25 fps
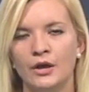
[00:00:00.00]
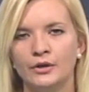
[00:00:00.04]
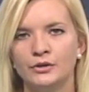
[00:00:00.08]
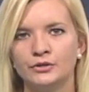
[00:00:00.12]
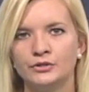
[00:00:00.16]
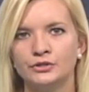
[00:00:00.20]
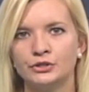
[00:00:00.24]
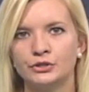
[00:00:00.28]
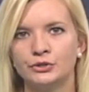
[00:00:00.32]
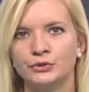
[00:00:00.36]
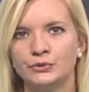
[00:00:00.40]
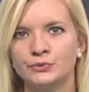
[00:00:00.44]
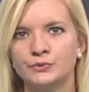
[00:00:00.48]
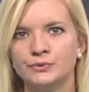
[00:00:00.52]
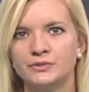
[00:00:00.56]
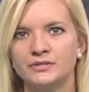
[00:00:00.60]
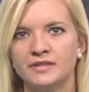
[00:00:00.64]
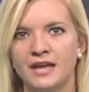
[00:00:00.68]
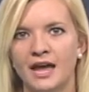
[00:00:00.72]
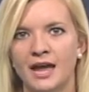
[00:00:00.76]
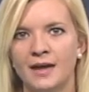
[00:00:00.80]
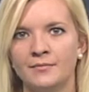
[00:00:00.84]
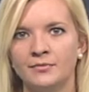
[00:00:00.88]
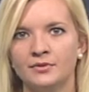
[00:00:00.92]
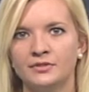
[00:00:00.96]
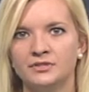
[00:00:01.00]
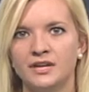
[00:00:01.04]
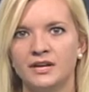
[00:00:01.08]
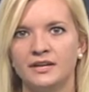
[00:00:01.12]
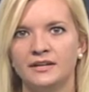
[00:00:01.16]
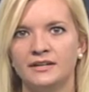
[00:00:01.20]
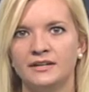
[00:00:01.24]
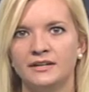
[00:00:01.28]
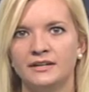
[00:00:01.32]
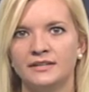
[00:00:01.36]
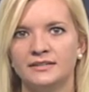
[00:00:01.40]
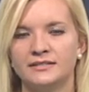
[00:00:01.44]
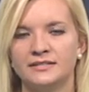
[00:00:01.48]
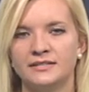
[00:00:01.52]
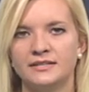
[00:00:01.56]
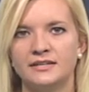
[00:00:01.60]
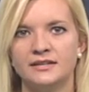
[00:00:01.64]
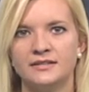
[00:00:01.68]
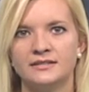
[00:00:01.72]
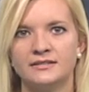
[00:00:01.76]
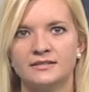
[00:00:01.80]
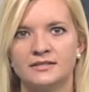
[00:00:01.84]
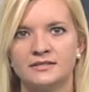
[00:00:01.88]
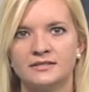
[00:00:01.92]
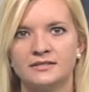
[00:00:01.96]
Two simultaneously
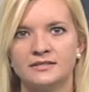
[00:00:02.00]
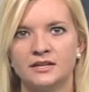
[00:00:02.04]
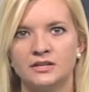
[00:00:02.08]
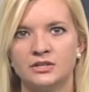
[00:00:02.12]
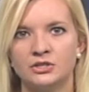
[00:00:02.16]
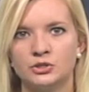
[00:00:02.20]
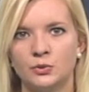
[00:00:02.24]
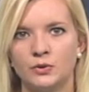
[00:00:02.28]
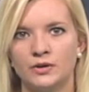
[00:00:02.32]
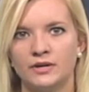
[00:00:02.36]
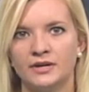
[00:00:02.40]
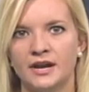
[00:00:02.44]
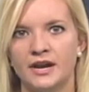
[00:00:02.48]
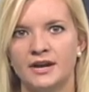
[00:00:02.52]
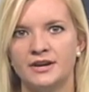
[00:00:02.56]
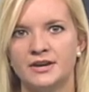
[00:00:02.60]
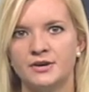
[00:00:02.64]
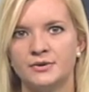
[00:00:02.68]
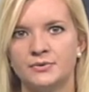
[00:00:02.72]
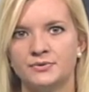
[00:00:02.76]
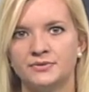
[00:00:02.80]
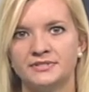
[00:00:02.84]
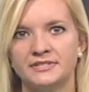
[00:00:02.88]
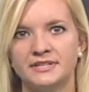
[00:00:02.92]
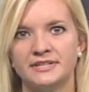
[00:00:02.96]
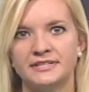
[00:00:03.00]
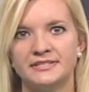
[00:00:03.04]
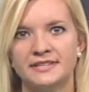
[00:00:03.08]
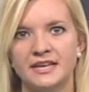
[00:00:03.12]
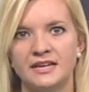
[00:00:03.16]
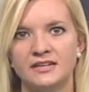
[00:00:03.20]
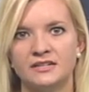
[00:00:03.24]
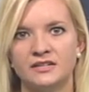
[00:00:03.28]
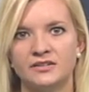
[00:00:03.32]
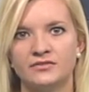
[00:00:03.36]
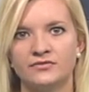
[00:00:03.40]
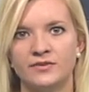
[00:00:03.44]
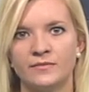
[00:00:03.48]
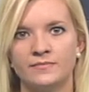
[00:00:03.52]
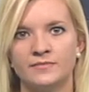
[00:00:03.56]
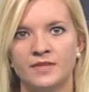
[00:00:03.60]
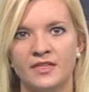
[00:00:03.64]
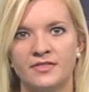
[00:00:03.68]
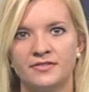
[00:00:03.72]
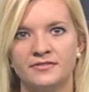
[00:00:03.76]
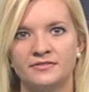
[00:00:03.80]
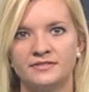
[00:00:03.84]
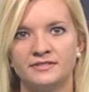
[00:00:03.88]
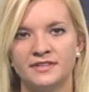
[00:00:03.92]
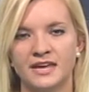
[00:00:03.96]
existing tornadoes descended from the
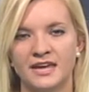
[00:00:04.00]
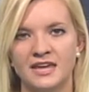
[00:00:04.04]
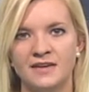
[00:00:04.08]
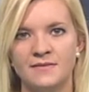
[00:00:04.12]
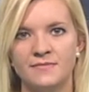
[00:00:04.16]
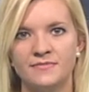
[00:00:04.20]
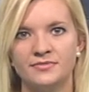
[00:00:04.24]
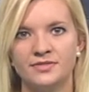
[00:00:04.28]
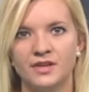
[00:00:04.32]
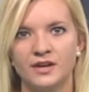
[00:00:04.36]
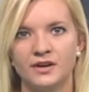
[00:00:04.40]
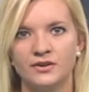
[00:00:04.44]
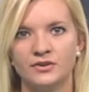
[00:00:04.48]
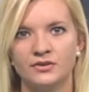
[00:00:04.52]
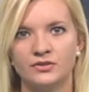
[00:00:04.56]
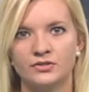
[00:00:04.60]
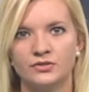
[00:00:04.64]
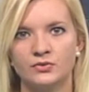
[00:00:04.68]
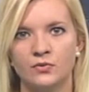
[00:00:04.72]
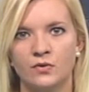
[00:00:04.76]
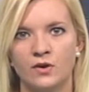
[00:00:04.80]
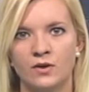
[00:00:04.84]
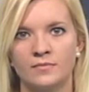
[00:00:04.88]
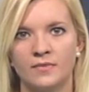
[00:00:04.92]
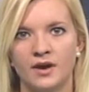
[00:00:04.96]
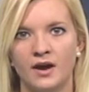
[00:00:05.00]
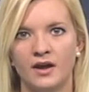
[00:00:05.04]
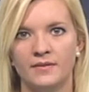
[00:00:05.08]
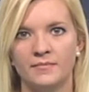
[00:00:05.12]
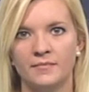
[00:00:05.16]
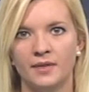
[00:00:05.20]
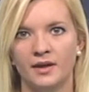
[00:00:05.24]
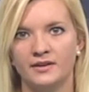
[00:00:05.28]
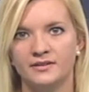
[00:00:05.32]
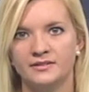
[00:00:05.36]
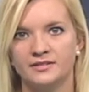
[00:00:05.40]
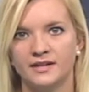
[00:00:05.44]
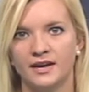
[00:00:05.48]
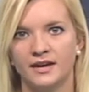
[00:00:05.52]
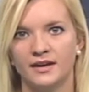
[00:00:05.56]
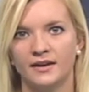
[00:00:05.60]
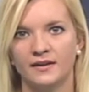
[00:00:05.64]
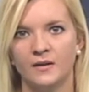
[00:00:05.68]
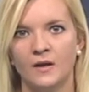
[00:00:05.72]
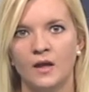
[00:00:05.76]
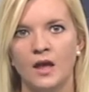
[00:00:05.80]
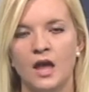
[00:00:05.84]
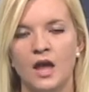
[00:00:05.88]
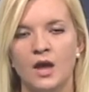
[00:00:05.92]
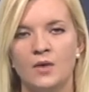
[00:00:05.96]
same thunderstorm on Monday
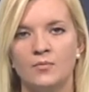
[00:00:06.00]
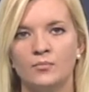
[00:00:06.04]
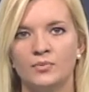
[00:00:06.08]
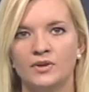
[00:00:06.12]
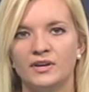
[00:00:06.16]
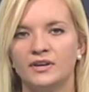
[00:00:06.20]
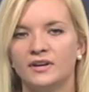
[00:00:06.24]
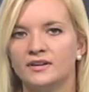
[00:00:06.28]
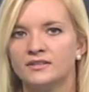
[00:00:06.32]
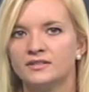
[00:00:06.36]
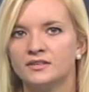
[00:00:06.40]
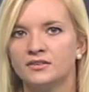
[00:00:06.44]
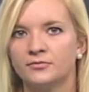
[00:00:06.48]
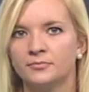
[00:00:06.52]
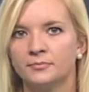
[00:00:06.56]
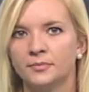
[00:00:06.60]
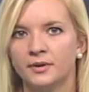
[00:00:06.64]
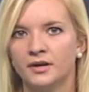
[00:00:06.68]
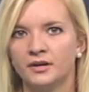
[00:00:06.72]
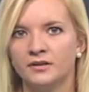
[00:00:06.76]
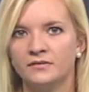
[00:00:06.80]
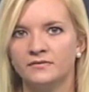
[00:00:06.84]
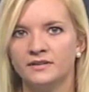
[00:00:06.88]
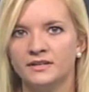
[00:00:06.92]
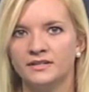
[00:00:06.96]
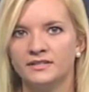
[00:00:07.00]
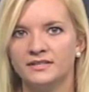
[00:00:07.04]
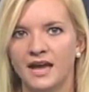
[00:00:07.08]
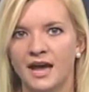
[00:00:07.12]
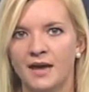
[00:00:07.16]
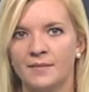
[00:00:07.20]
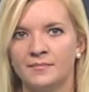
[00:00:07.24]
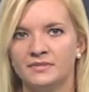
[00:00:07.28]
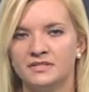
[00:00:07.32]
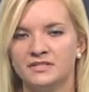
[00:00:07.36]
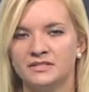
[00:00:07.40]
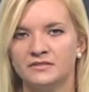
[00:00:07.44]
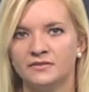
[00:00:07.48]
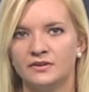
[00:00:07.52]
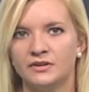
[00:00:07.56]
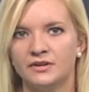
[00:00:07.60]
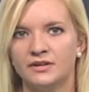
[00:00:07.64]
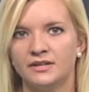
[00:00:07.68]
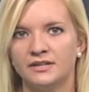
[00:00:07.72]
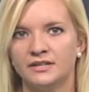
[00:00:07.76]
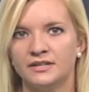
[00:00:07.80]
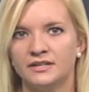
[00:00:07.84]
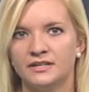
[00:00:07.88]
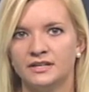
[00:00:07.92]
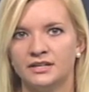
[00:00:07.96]
because of perfect atmospheric
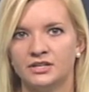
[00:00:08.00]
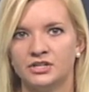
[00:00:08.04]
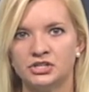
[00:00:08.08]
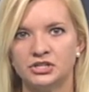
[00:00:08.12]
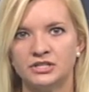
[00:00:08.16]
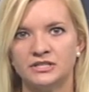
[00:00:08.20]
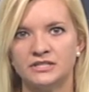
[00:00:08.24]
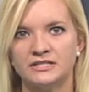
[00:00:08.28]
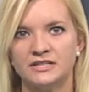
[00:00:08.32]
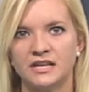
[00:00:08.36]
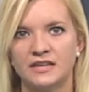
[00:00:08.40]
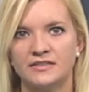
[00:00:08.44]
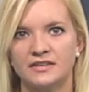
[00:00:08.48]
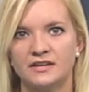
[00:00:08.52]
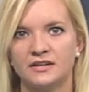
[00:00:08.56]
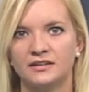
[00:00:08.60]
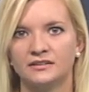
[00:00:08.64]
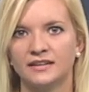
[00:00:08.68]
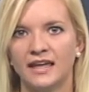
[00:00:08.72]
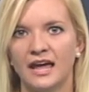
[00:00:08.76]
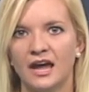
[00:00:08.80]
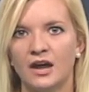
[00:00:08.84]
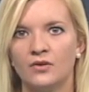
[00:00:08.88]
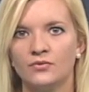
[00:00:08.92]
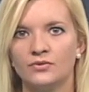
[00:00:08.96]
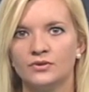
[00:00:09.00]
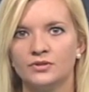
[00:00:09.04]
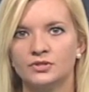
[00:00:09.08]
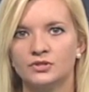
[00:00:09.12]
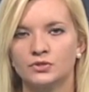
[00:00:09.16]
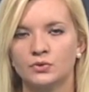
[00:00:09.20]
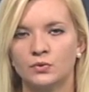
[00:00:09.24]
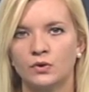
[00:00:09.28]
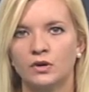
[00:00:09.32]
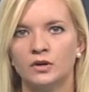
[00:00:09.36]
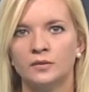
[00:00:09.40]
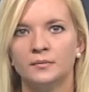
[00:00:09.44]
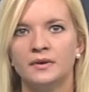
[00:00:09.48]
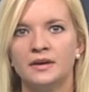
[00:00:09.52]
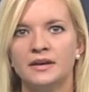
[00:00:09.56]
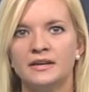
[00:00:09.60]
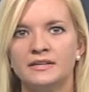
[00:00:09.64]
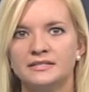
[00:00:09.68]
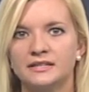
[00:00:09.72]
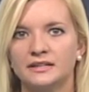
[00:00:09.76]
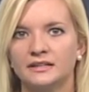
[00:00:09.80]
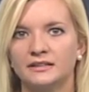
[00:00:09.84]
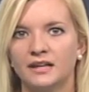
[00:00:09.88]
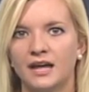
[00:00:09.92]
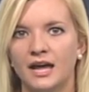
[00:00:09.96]
conditions that allowed the storm
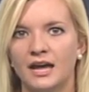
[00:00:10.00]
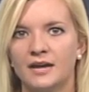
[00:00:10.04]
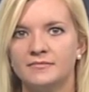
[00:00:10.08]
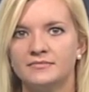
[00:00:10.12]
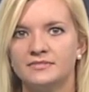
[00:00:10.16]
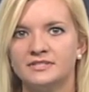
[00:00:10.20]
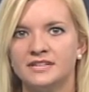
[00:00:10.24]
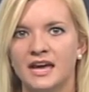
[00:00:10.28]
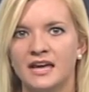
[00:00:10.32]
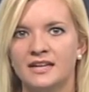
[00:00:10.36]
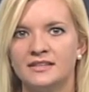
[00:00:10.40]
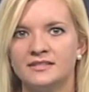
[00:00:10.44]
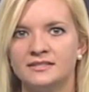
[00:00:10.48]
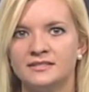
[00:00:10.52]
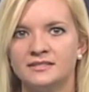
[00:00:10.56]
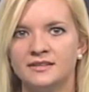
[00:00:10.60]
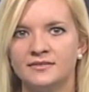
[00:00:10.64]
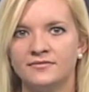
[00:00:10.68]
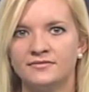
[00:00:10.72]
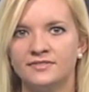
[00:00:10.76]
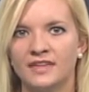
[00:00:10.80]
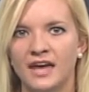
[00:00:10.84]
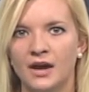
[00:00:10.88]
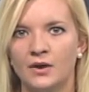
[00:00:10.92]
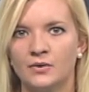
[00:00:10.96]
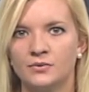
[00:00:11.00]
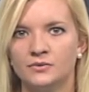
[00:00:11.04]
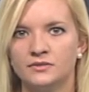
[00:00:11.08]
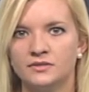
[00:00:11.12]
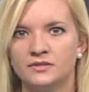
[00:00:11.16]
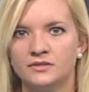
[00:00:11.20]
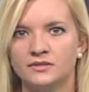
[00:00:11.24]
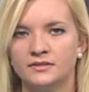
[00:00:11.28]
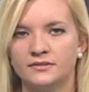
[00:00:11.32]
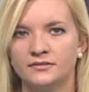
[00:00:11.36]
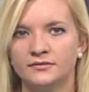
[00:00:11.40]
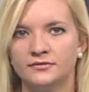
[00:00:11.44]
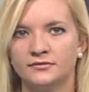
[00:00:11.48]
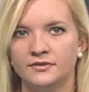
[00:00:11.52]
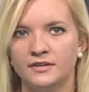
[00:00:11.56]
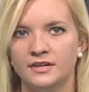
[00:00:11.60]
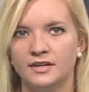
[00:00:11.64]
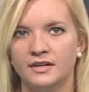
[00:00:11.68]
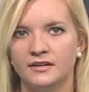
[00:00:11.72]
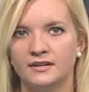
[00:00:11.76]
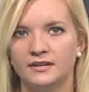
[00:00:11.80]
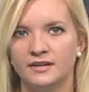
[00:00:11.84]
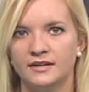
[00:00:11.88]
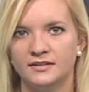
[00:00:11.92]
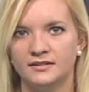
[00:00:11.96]
to climb tens of thousands of
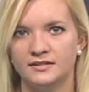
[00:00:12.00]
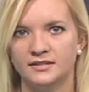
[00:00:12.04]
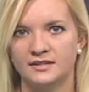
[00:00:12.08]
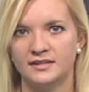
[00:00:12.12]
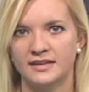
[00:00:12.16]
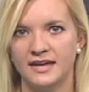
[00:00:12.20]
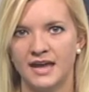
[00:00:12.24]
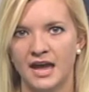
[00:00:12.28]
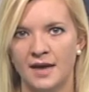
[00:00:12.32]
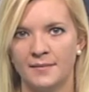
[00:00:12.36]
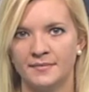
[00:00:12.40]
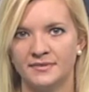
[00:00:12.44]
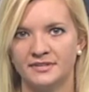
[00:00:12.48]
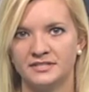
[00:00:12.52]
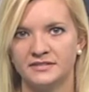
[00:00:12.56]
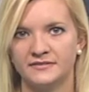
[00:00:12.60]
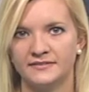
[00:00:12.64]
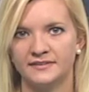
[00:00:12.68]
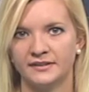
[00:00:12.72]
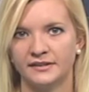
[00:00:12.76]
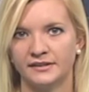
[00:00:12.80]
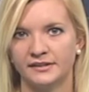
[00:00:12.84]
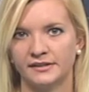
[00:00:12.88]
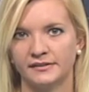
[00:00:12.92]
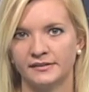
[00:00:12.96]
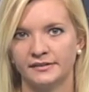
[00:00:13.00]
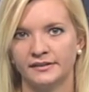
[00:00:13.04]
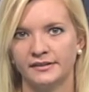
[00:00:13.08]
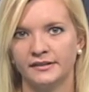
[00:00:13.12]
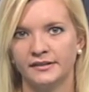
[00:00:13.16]
feet into the atmosphere.